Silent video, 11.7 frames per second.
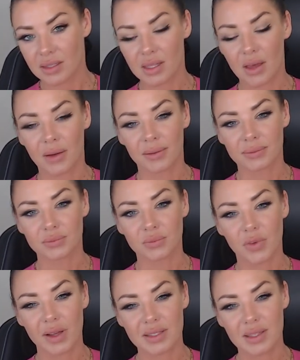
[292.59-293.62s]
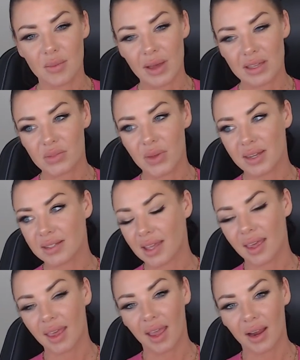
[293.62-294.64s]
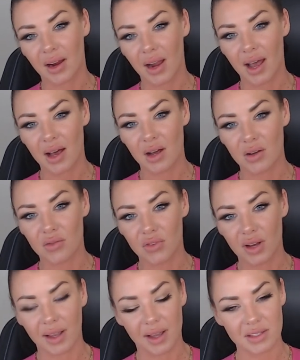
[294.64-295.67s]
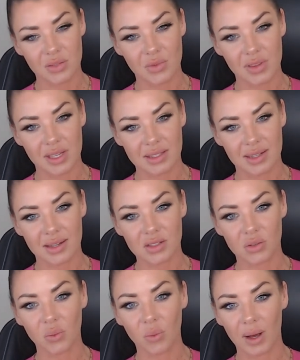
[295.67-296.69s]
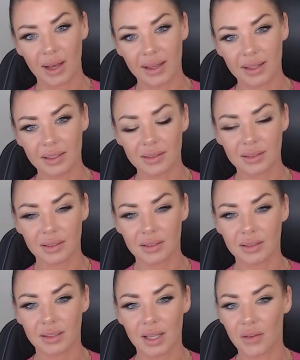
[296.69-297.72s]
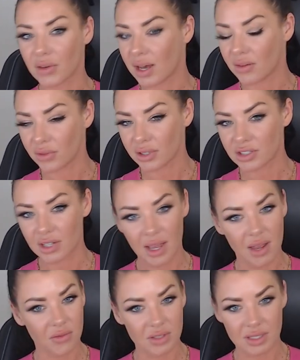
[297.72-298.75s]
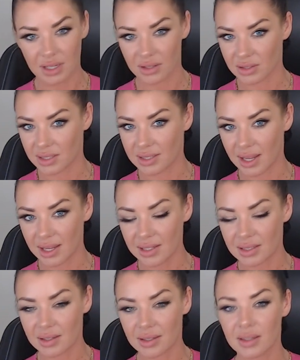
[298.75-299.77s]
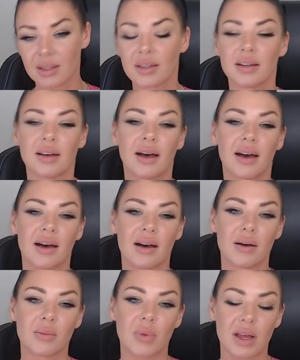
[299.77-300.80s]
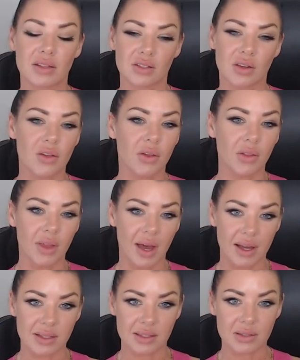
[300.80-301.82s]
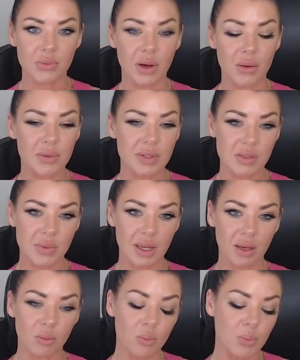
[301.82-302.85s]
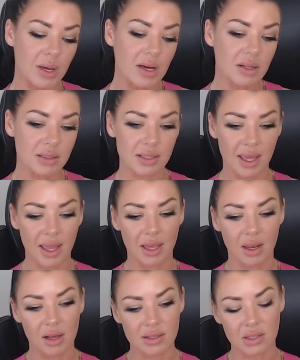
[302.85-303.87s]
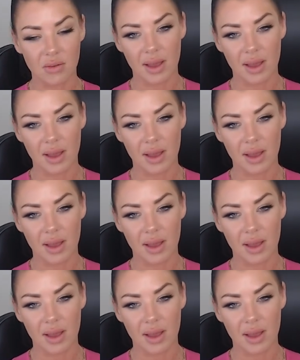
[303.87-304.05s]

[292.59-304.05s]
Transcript: So, what's the best way to take care of a customer that's nationwide? You have coverage in every single state. Yeah. Um, and so that's what was being built, and also